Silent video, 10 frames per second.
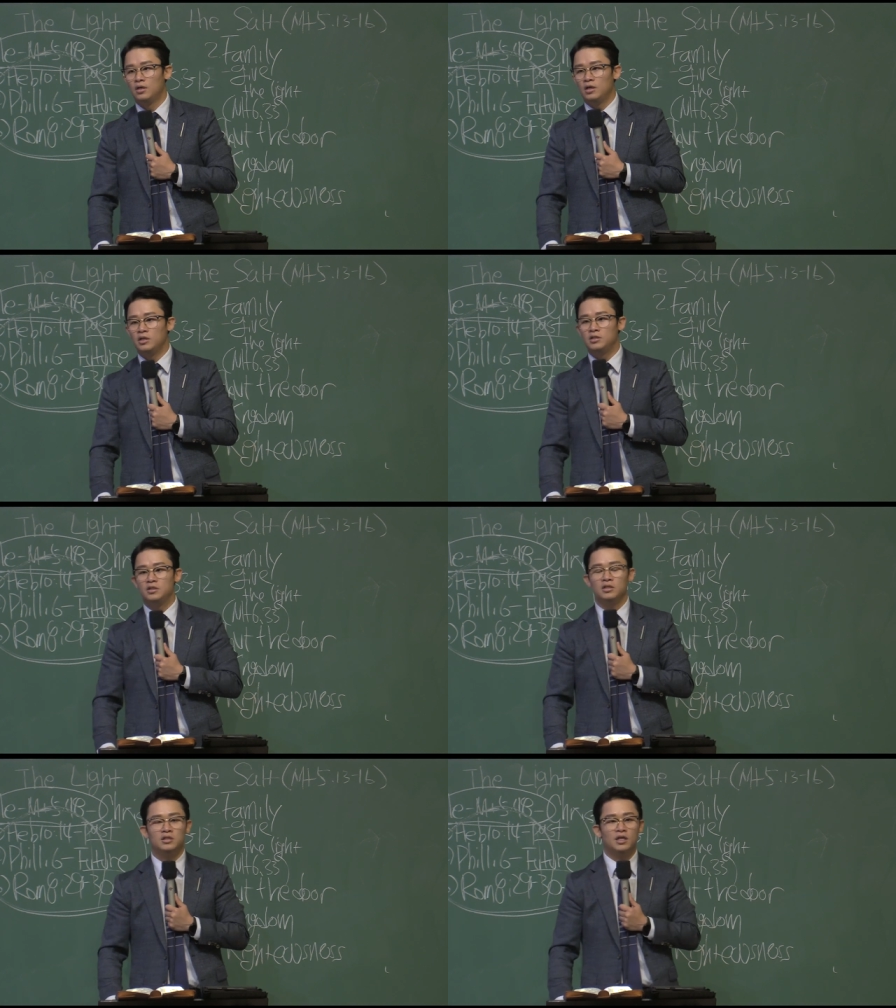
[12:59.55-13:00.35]
Is it
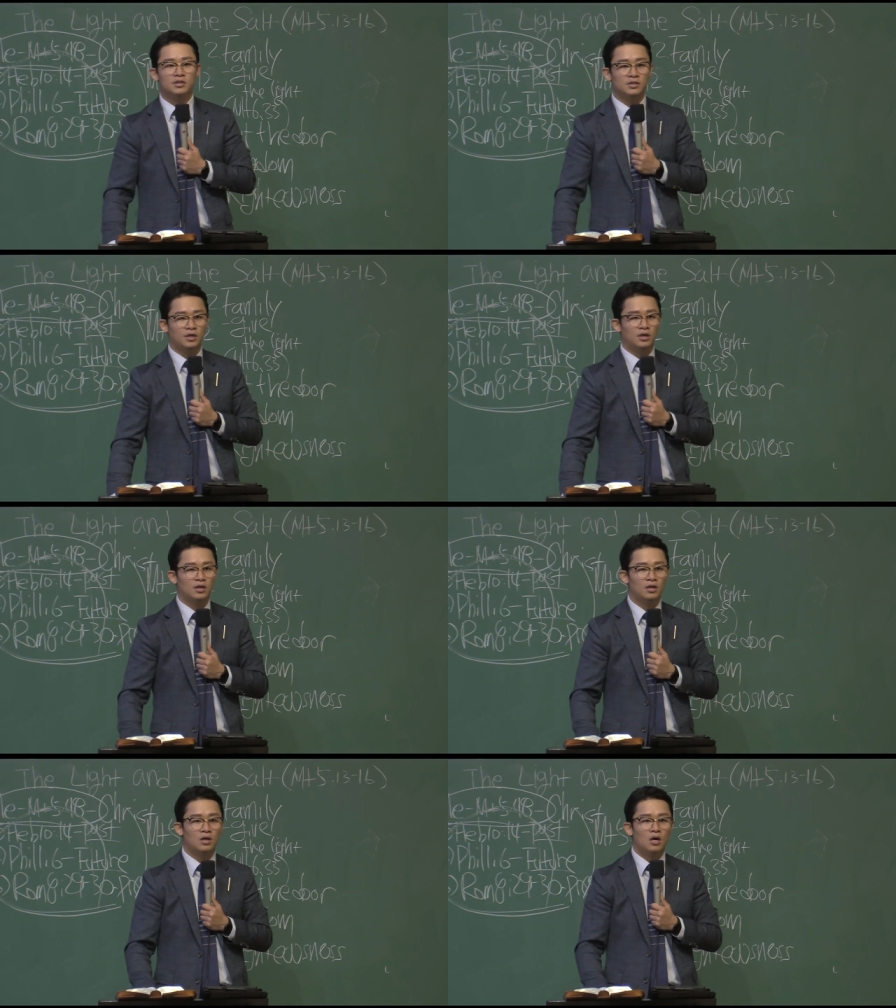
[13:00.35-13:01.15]
disaster?
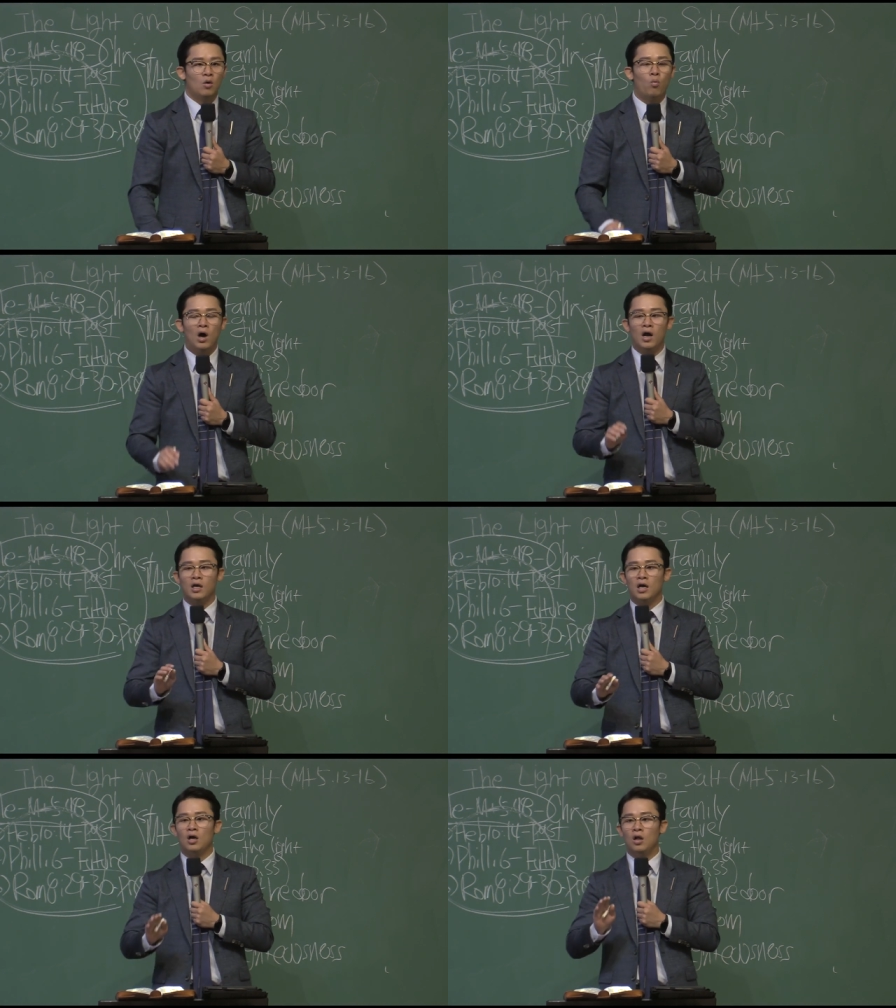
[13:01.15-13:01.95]
Why
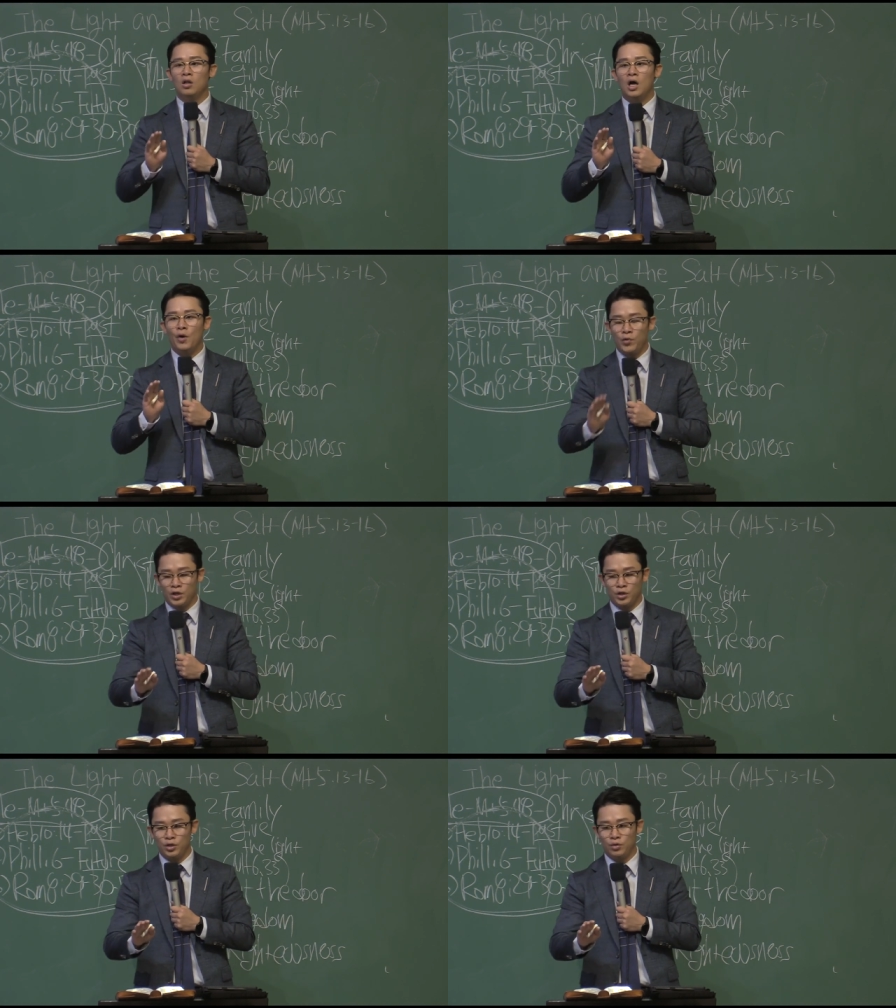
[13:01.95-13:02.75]
God
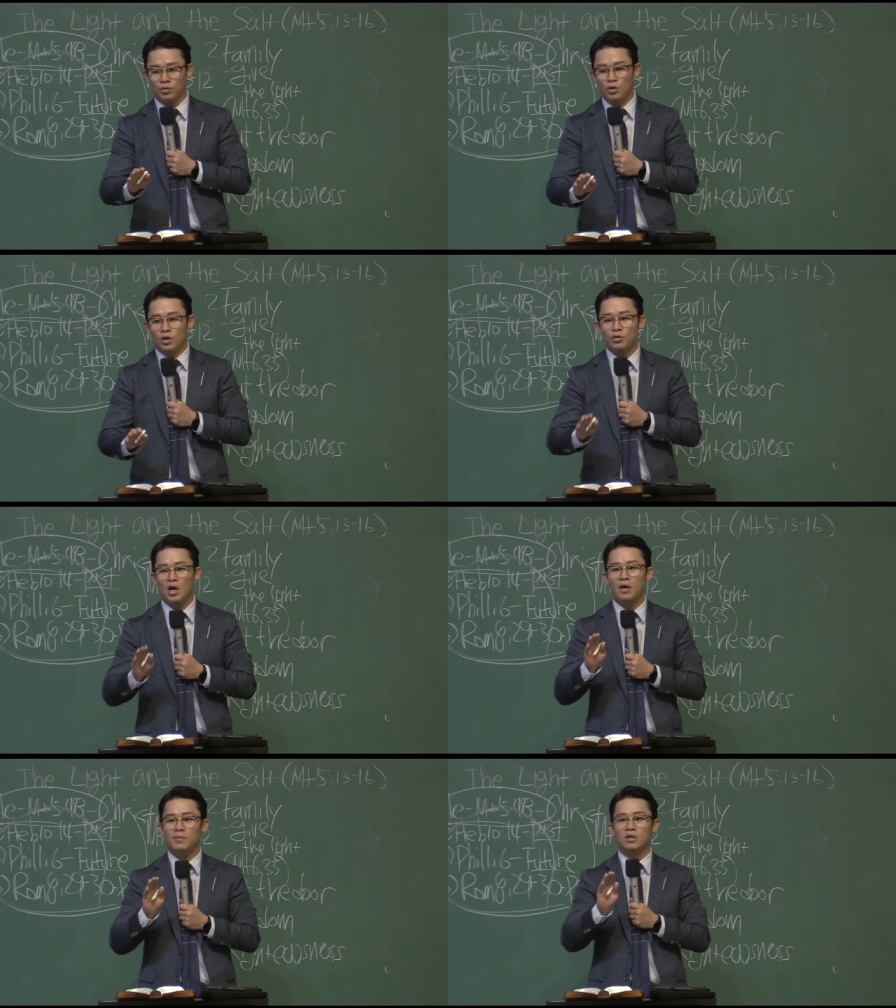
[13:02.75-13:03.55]
allowing you to
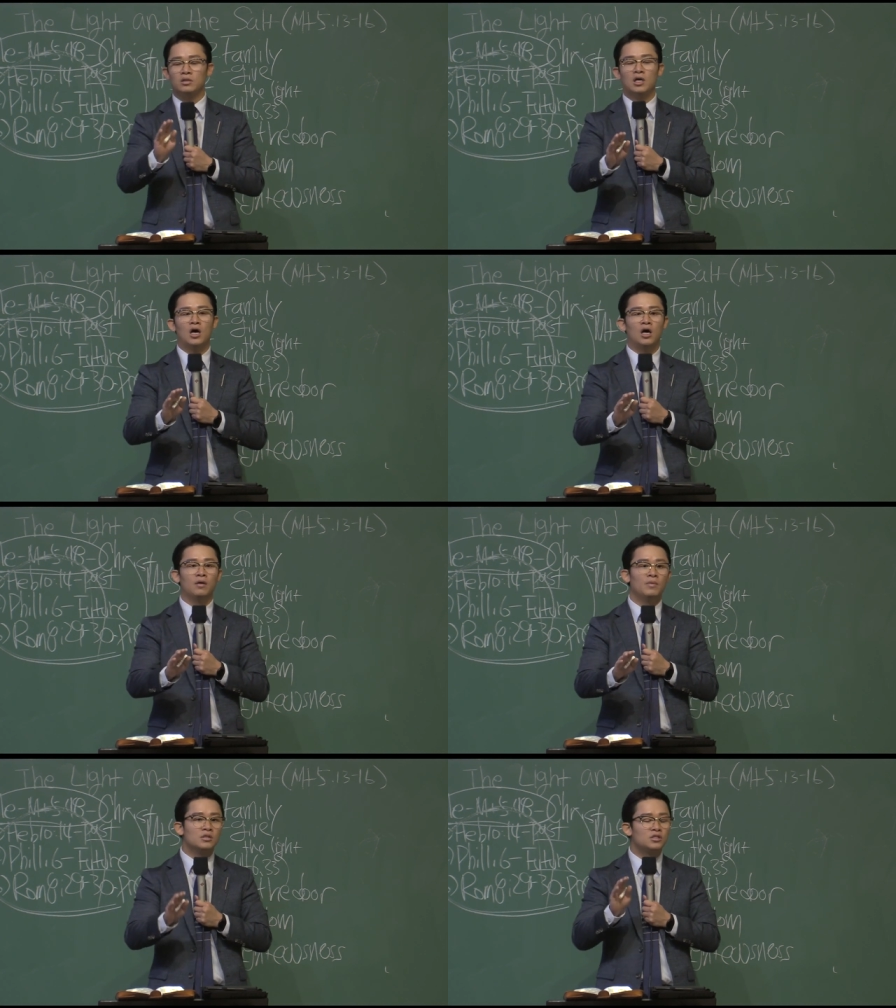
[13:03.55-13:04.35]
having a
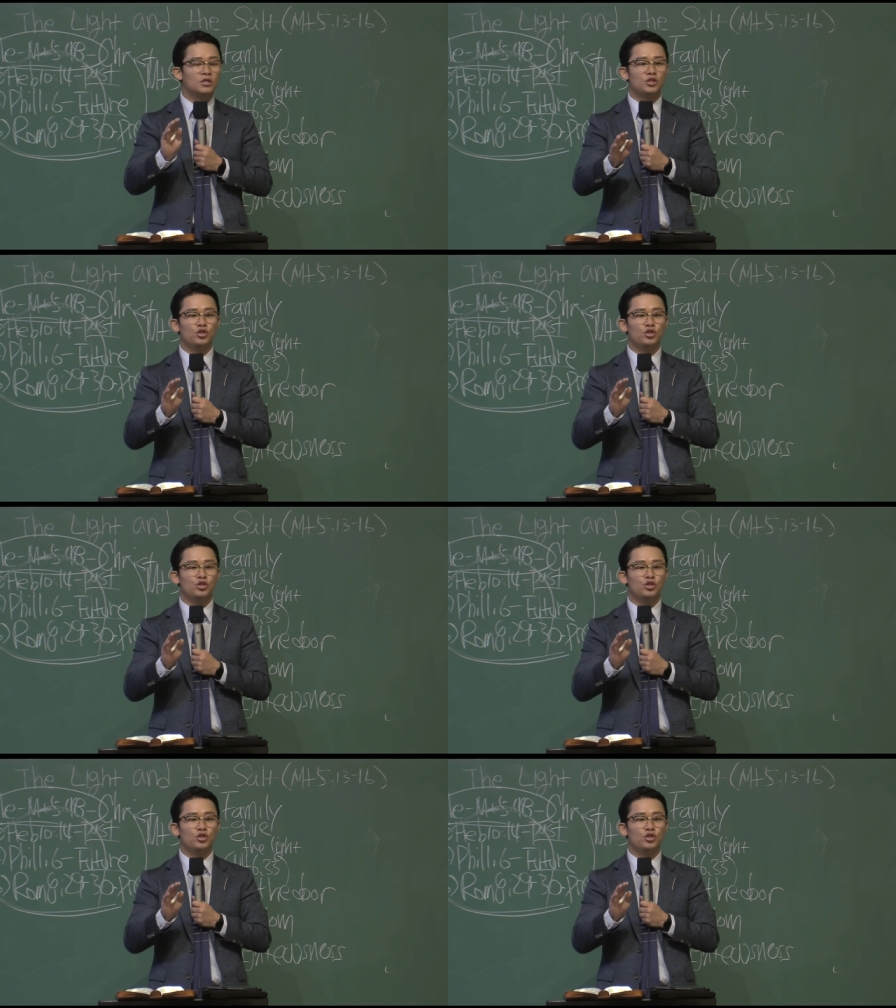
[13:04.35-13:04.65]
time, such a